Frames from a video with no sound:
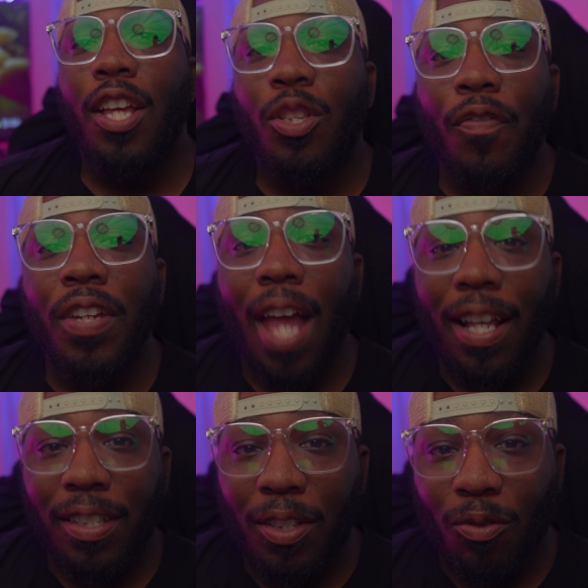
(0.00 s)
So if you're
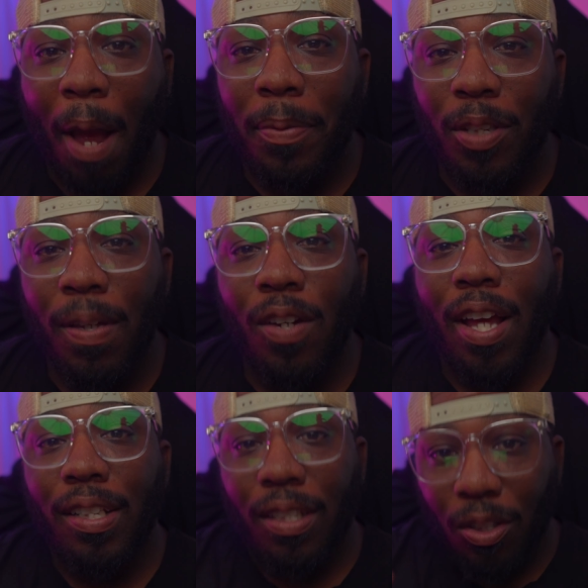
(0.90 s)
not subscribed to me, go
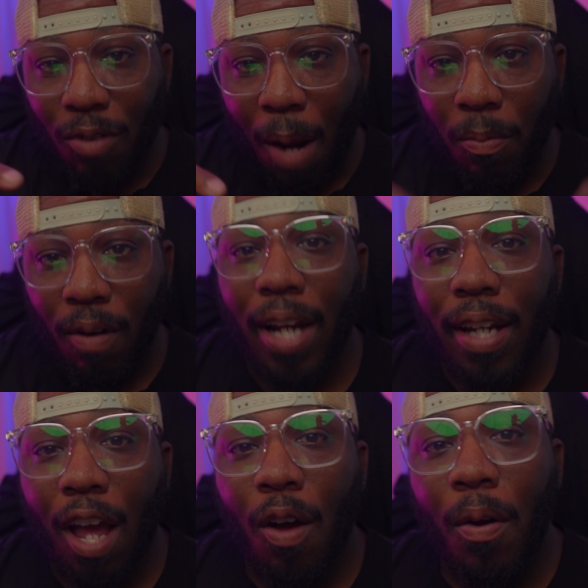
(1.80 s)
ahead and subscribe right
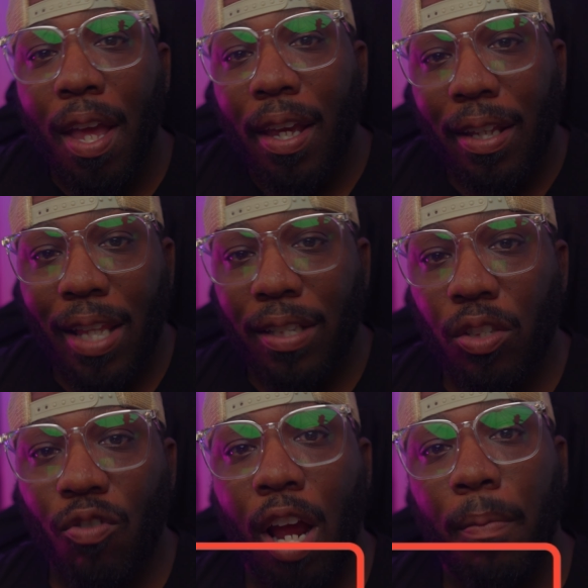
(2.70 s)
now. Hit that
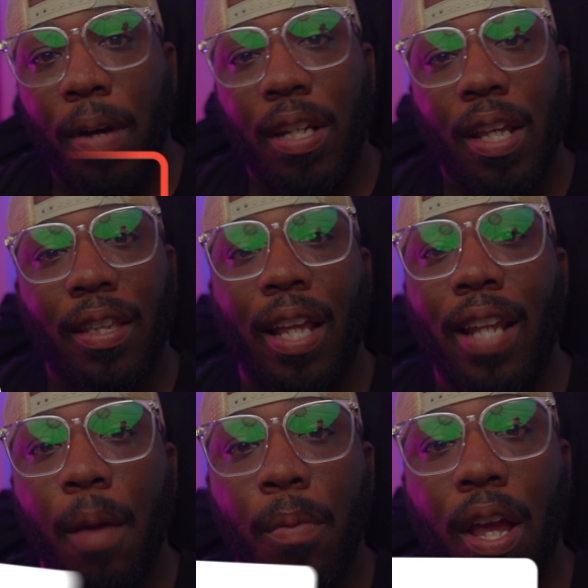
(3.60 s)
subscribe button, hit that
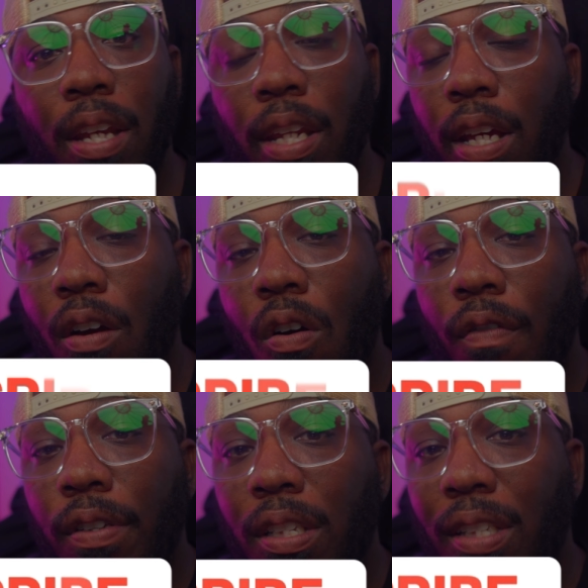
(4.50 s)
like button, and then go
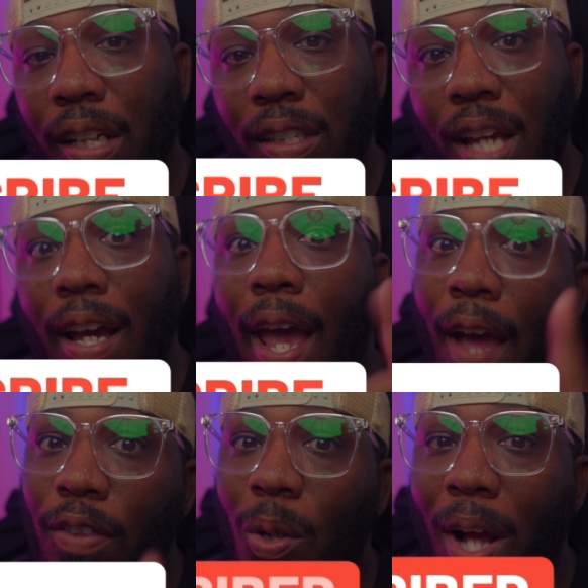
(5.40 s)
over to TikTok
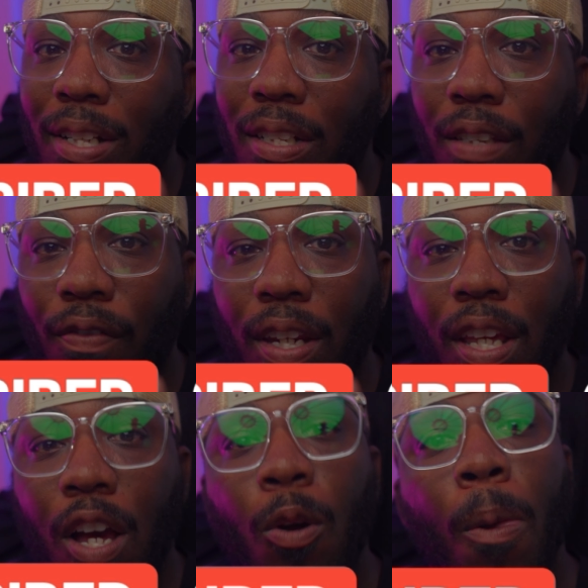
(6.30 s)
after watching this
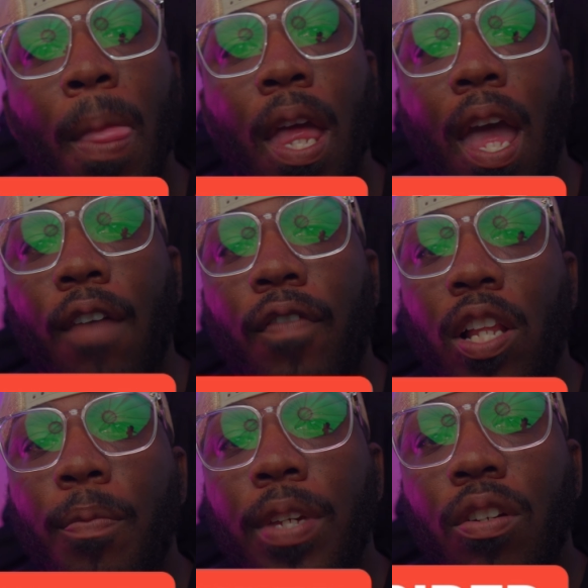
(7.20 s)
video and
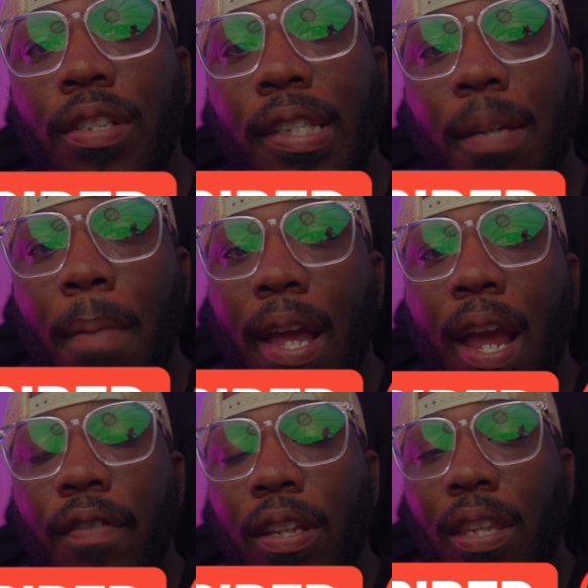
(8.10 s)
follow me on Semi
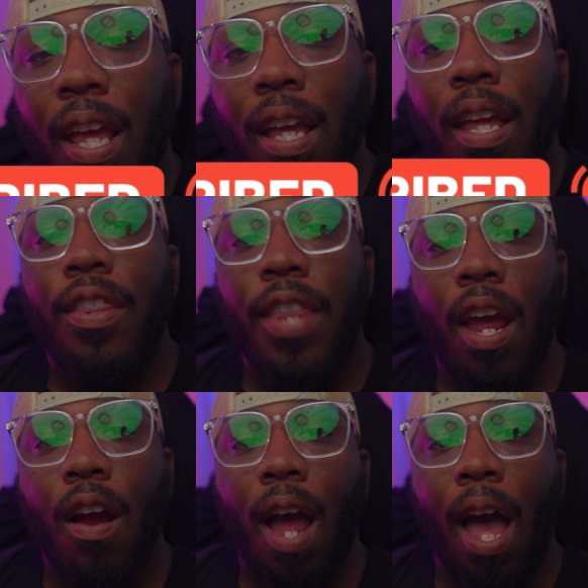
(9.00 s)
Everything.
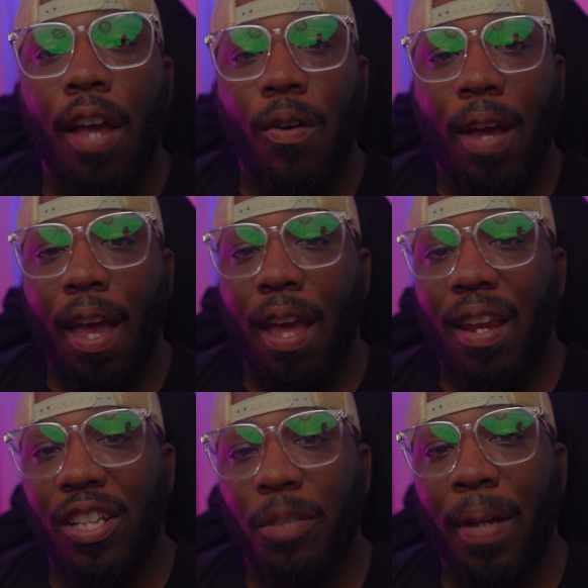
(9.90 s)
There, I go ahead
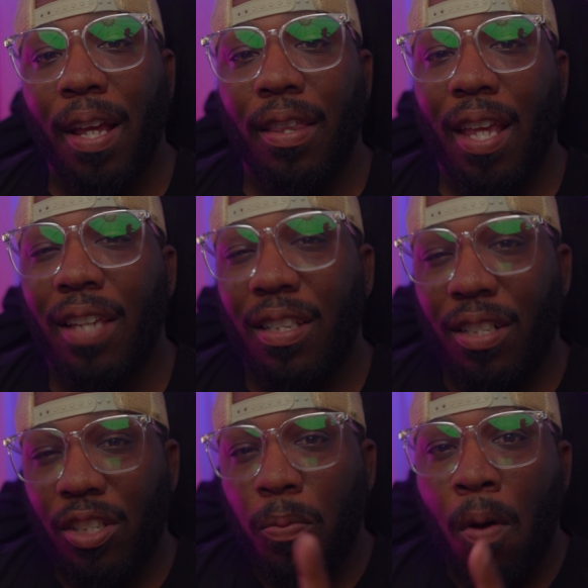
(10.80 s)
and explain things in
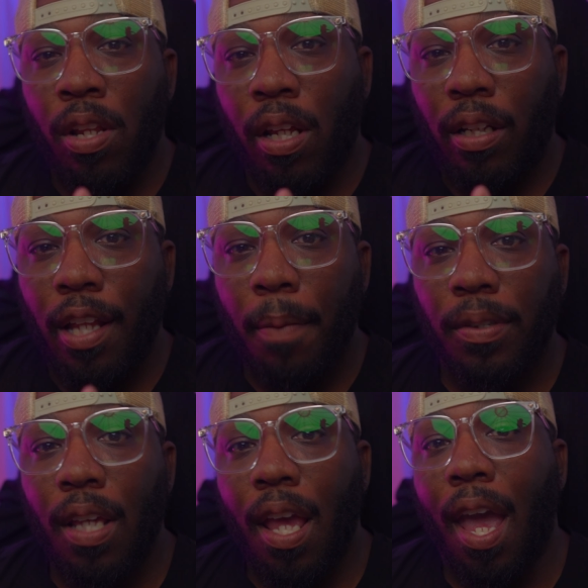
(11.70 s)
just smaller
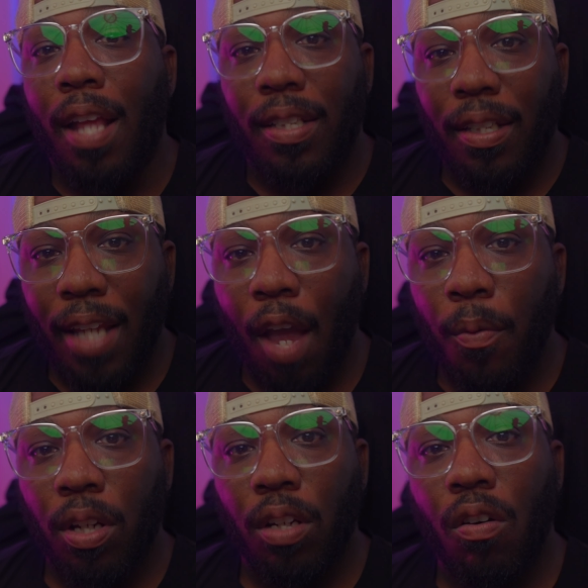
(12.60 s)
clips. And today
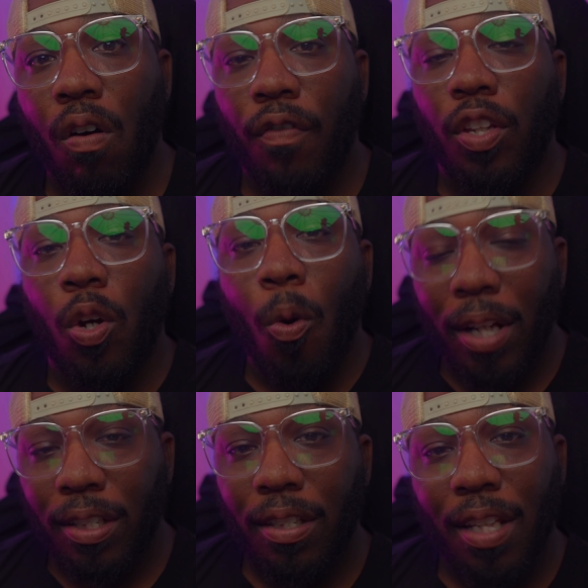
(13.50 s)
we're gonna go over the
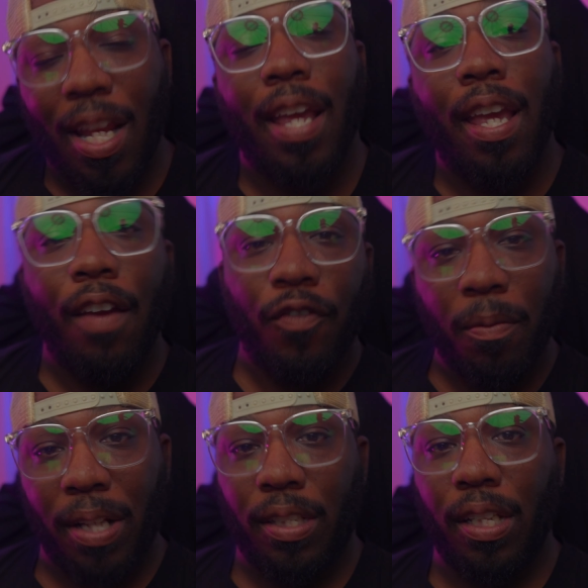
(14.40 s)
questions that I get
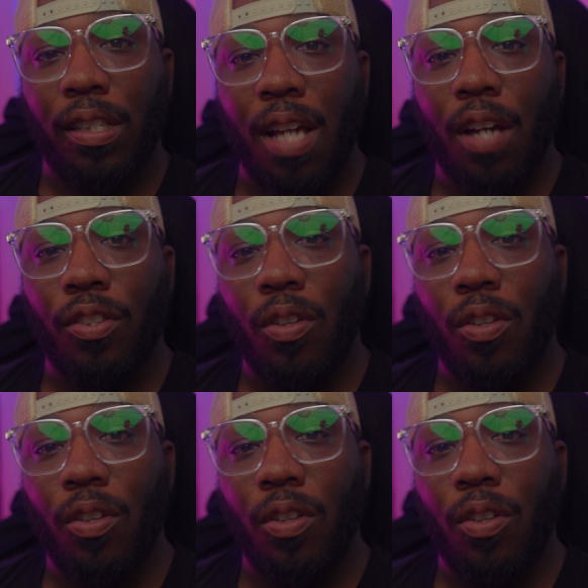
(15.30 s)
from my TikTok.